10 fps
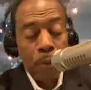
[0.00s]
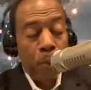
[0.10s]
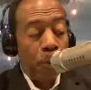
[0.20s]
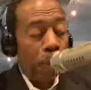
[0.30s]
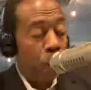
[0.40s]

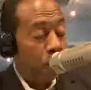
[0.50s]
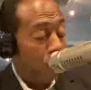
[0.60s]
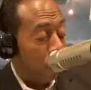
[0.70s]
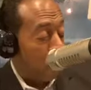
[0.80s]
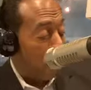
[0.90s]
throw
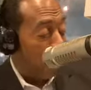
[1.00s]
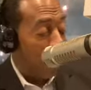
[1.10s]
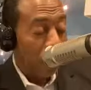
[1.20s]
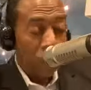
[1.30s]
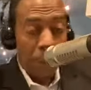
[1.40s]
from
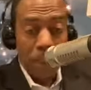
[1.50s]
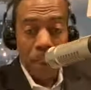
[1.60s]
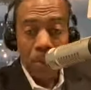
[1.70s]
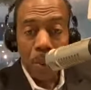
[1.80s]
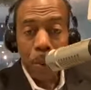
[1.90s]
Washington,
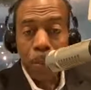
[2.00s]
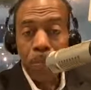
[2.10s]
D.C.